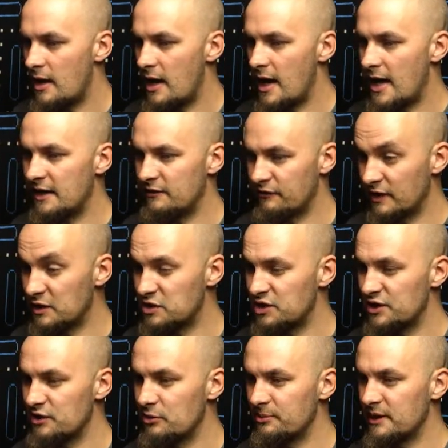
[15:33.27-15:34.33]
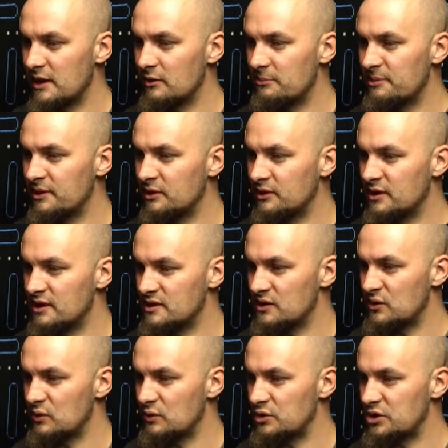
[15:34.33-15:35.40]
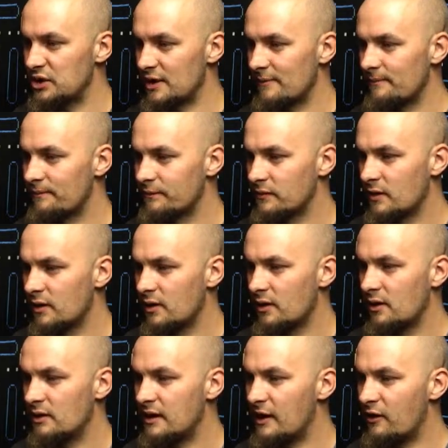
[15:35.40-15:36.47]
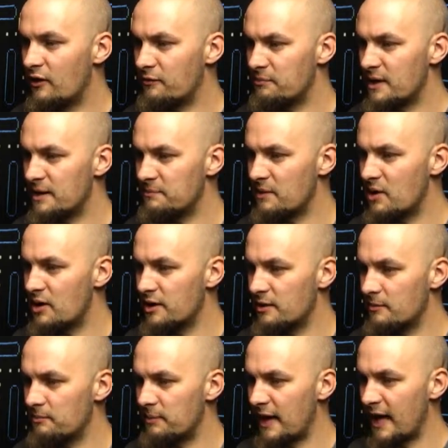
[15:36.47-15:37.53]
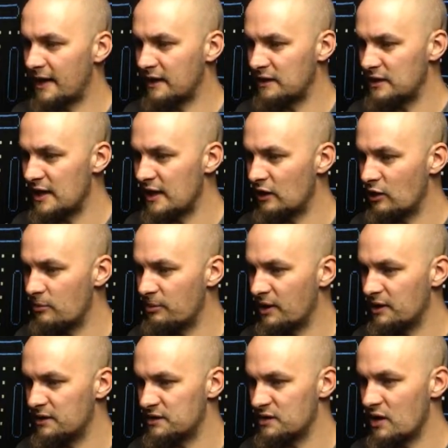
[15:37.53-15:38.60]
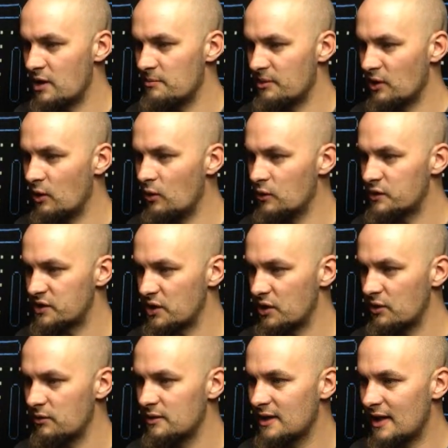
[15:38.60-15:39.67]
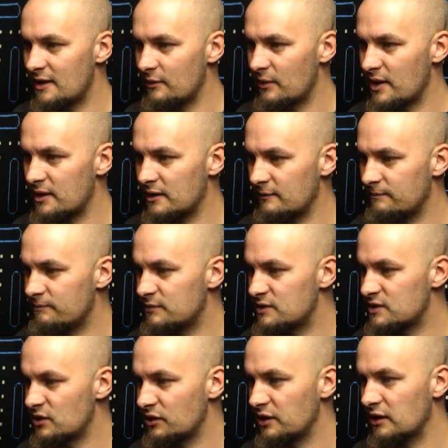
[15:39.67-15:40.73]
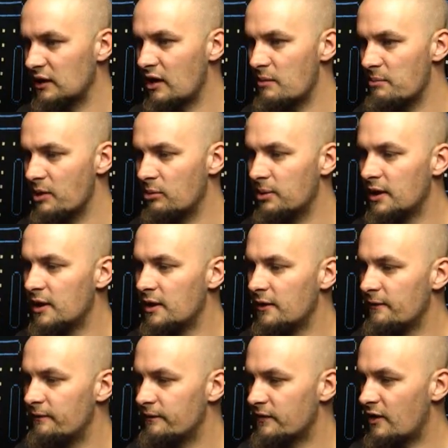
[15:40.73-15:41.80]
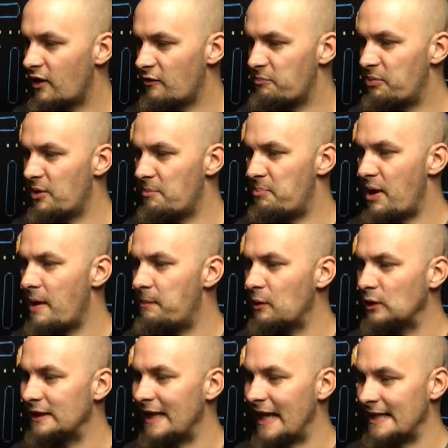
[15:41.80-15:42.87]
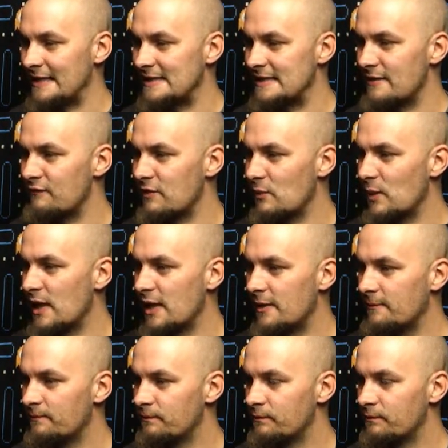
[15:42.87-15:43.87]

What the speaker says: And eventually you'll be able to build this cool shit. Now I've made mine black and yellow by design, but also, out of the way you sodding light bulb, I've put purple lights everywhere.